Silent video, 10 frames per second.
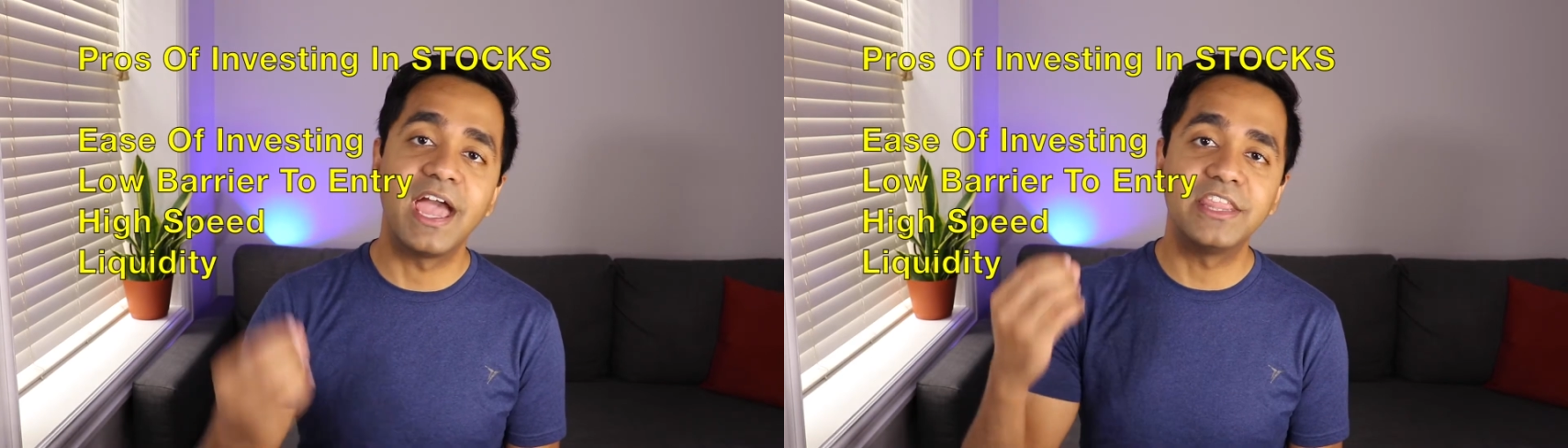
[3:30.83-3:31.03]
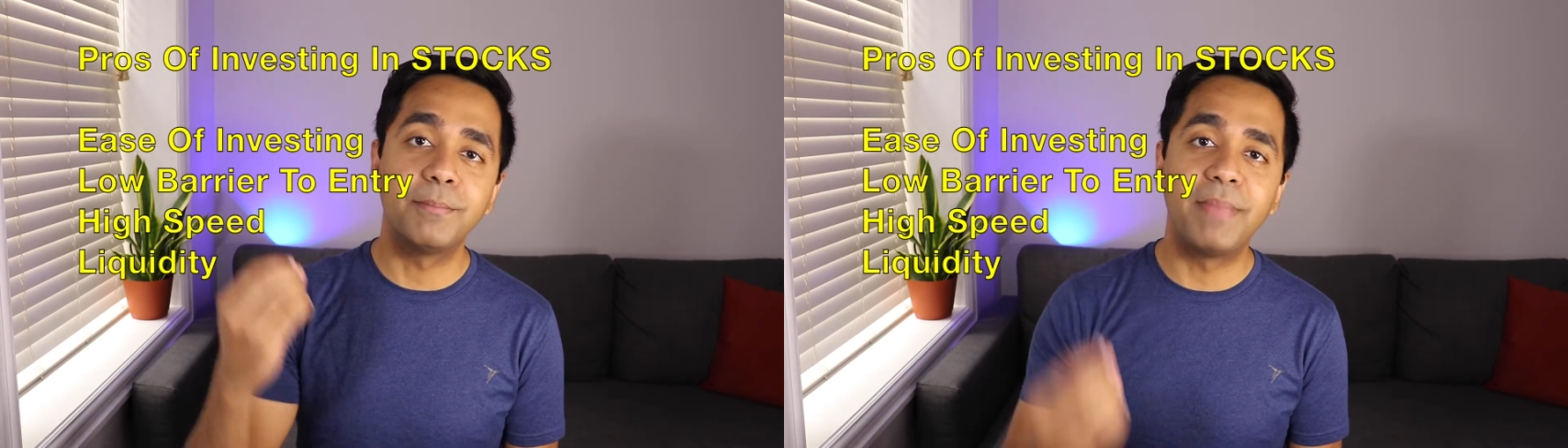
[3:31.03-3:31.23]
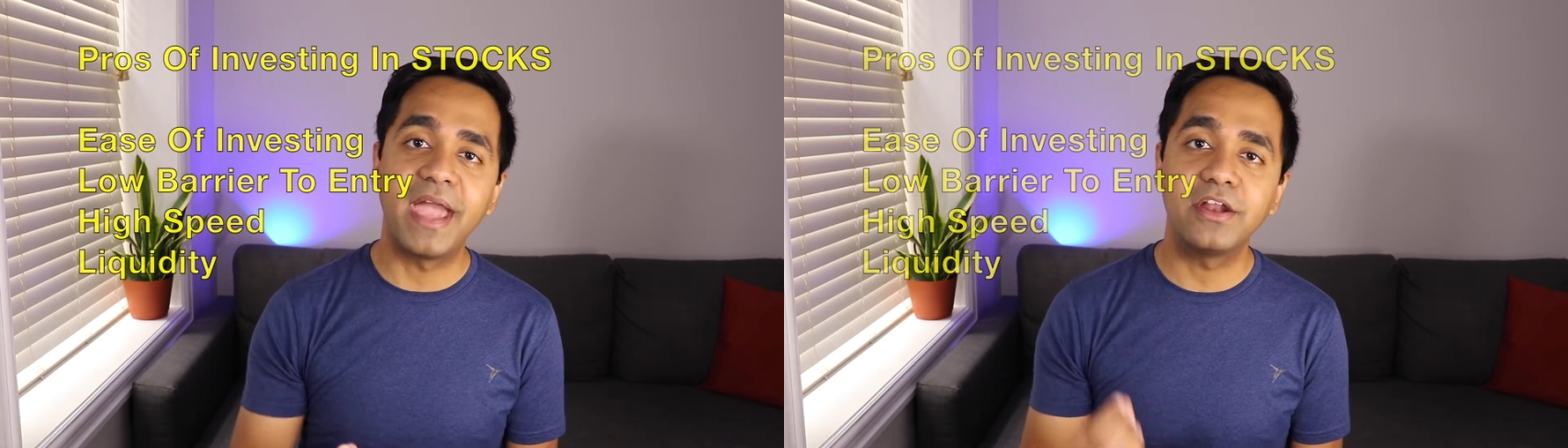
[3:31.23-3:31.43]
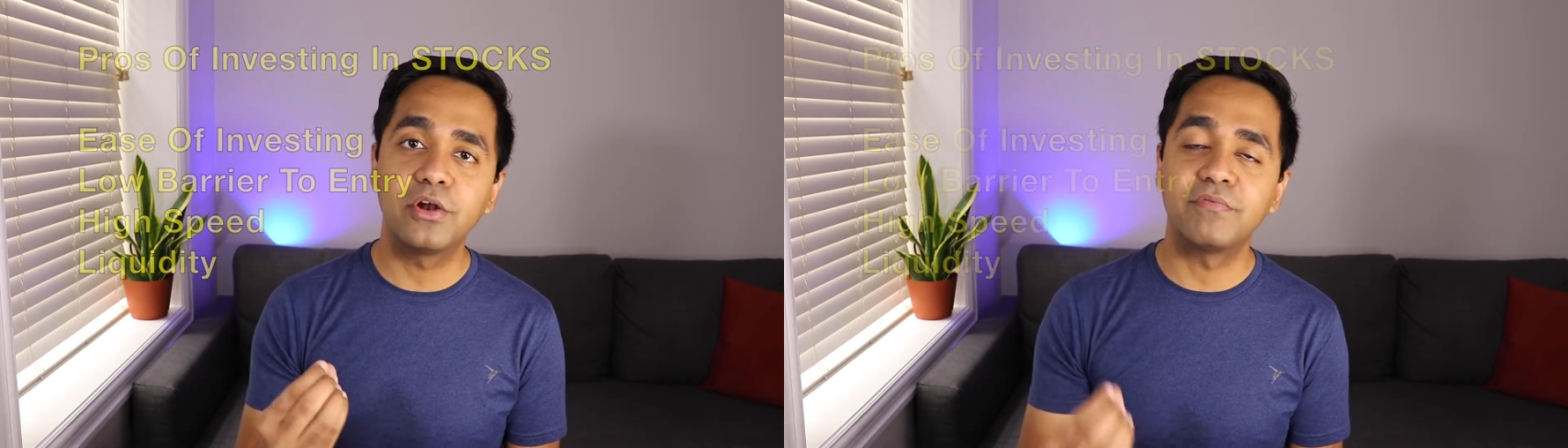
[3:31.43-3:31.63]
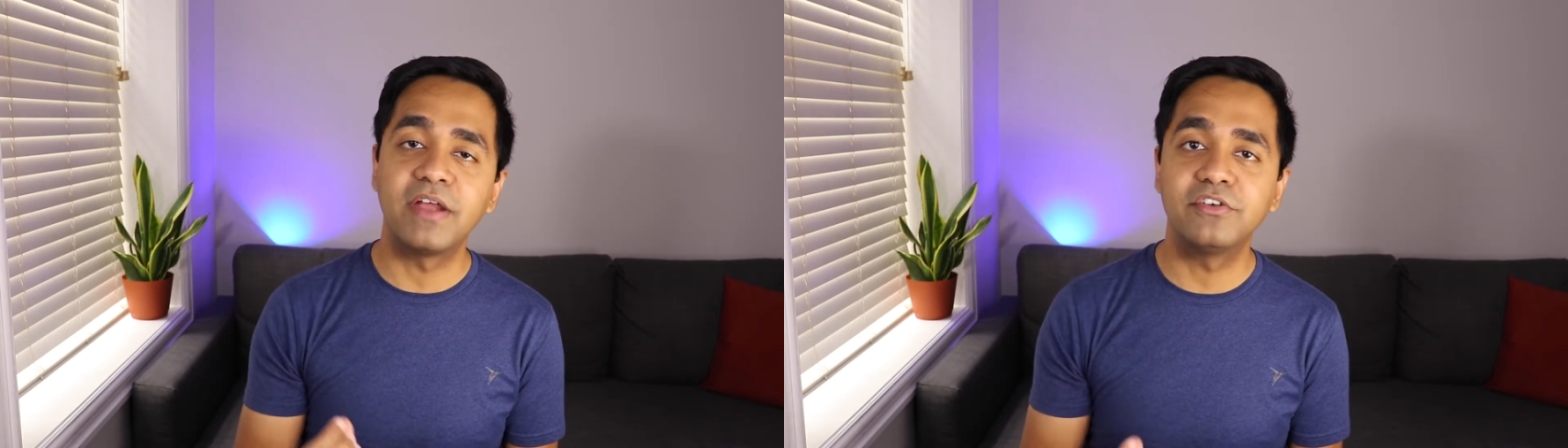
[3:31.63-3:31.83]
and the
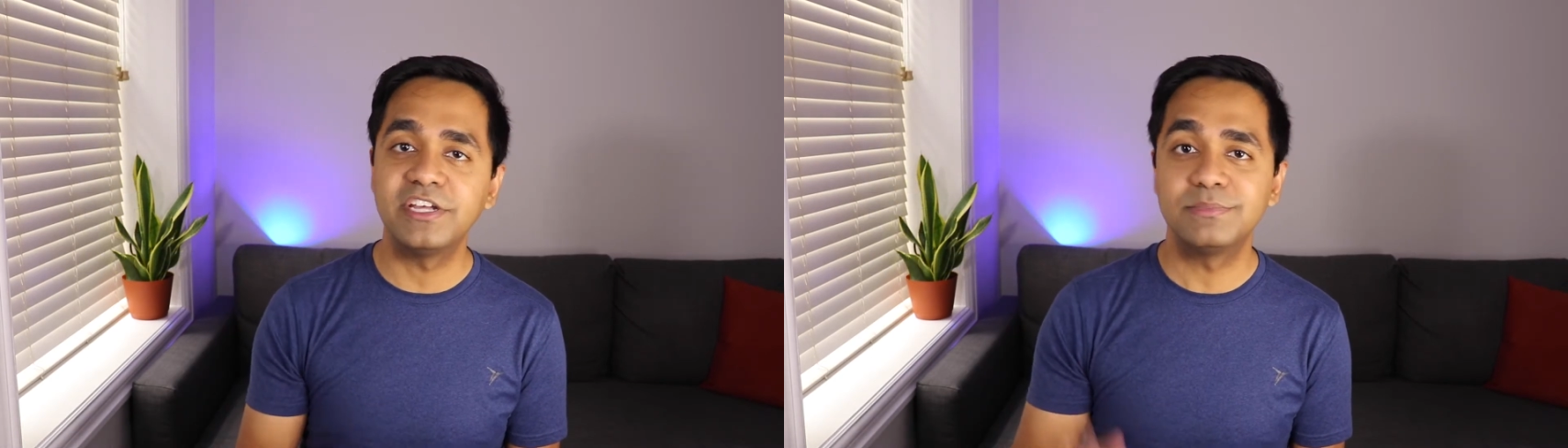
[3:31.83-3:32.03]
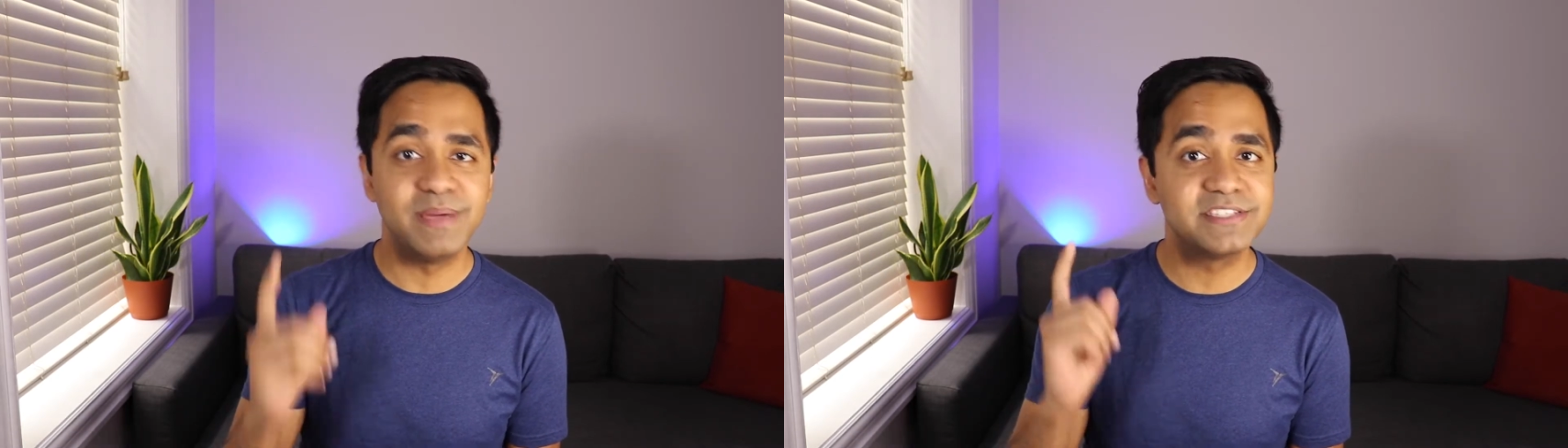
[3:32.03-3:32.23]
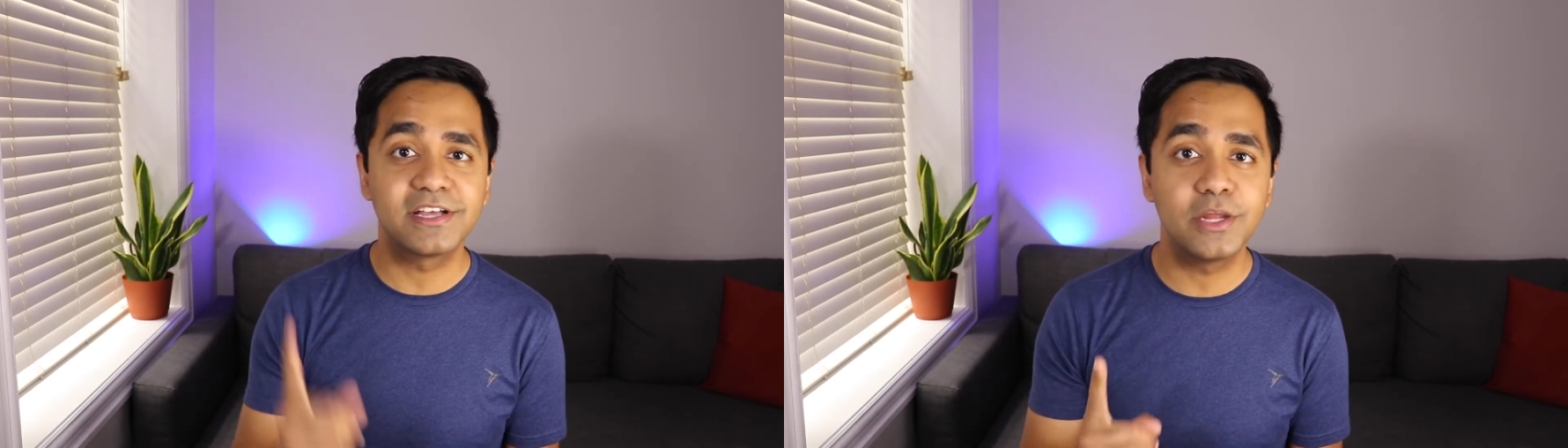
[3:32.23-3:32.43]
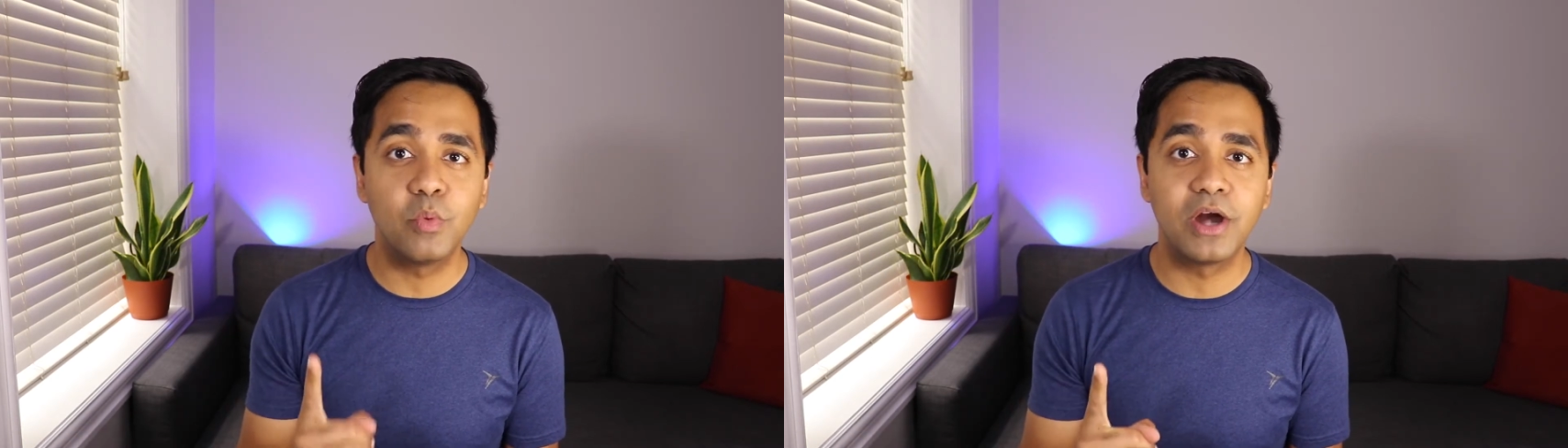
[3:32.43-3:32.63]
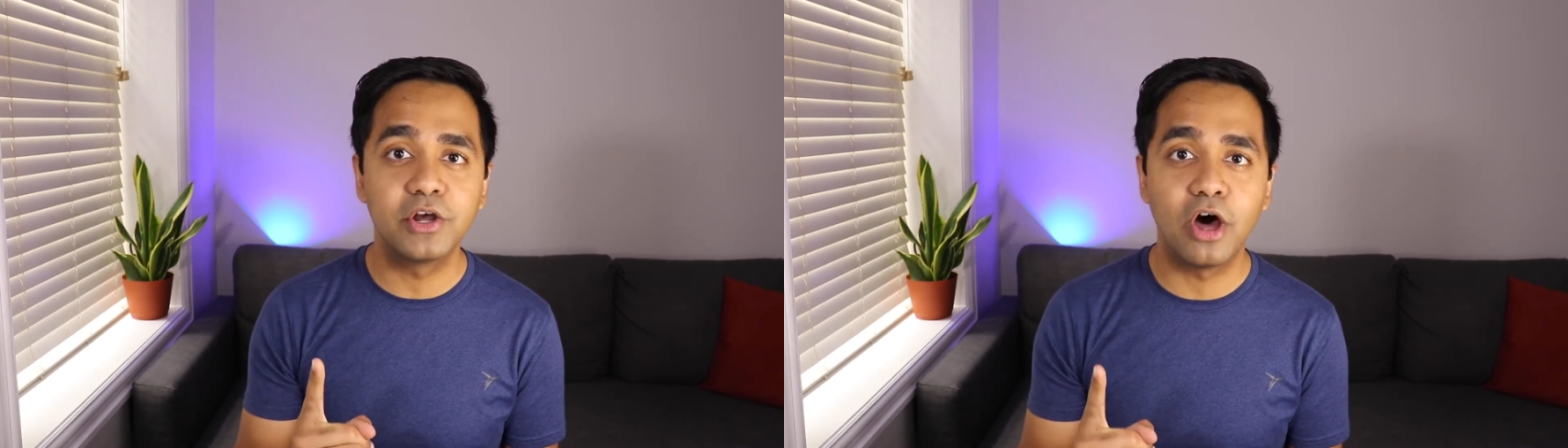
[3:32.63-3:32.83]
barrier of entry is basically
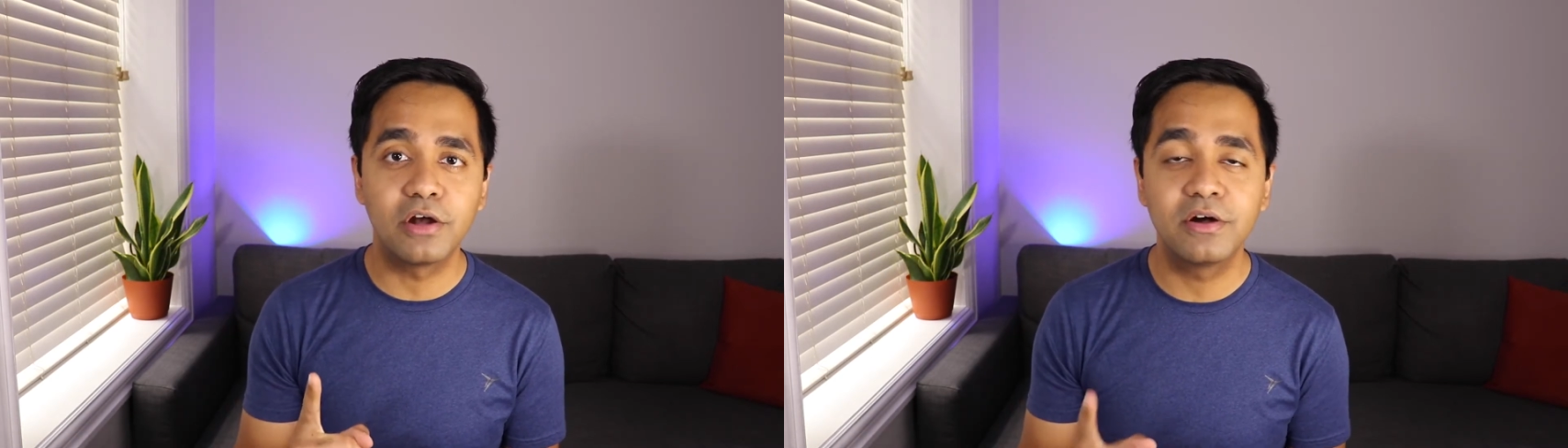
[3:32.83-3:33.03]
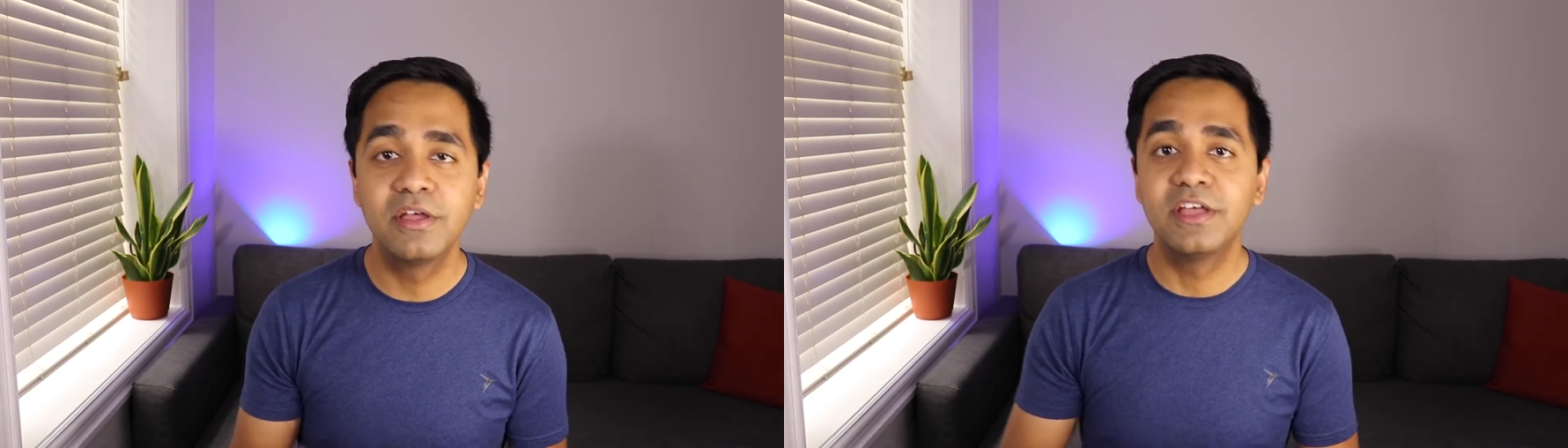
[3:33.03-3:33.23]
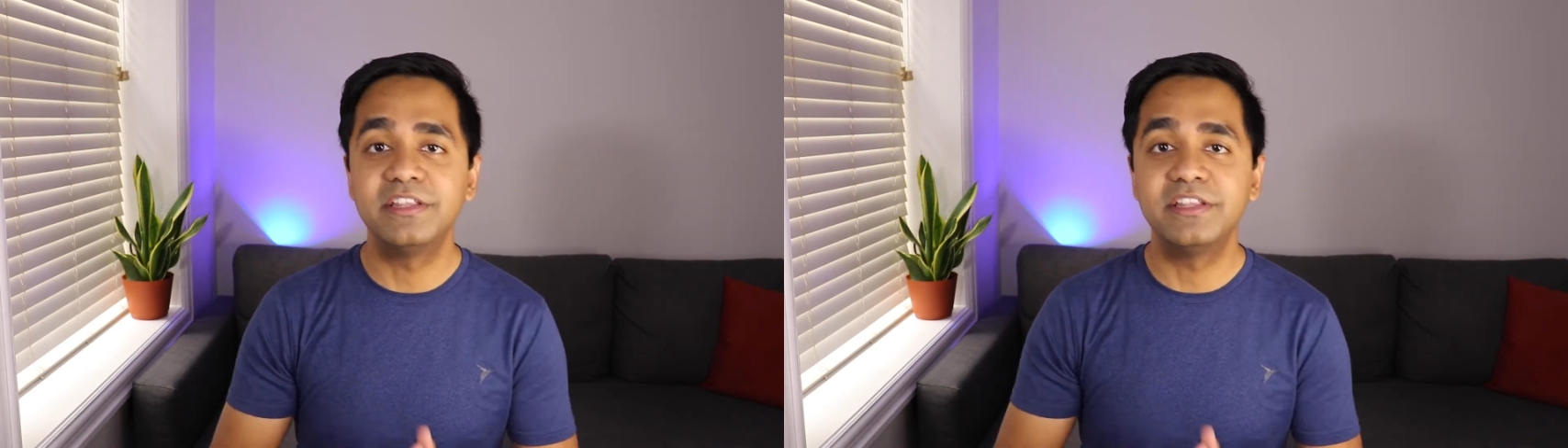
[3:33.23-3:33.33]
$1,